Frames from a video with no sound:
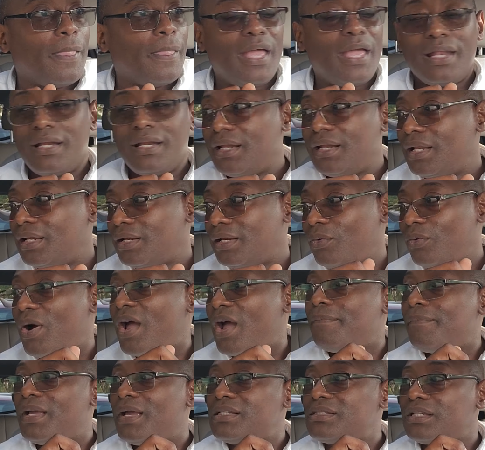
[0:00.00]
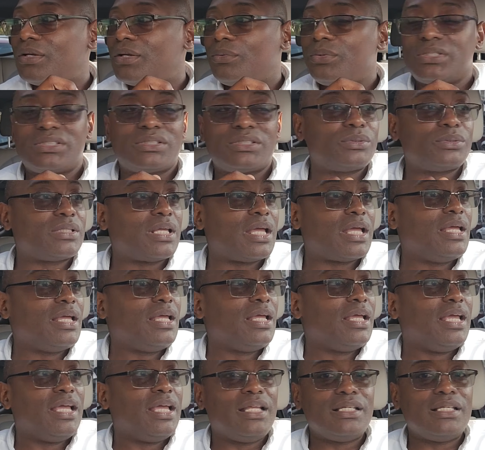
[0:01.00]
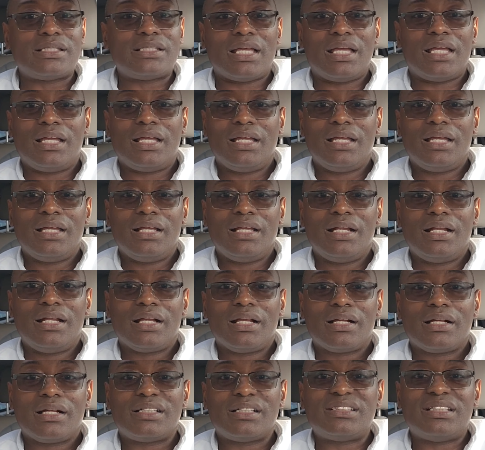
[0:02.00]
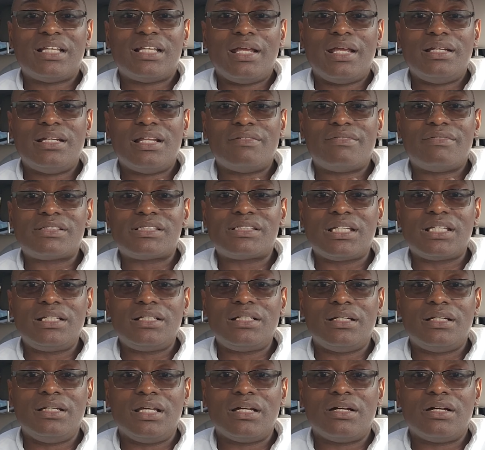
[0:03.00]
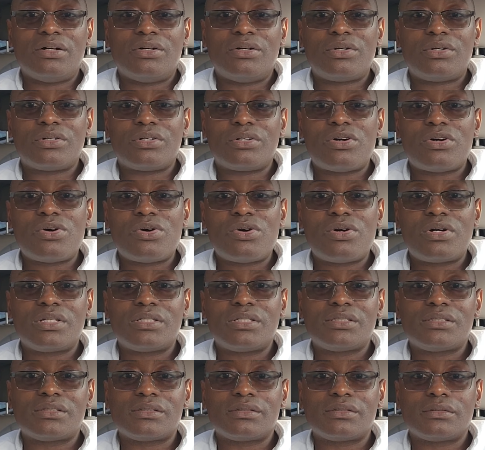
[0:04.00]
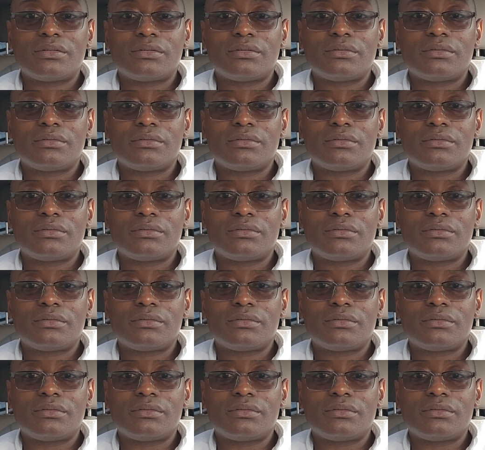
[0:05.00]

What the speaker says: and the white man said, "What's that?" And he said, "Cause they ain't never seen a nigga on a horse."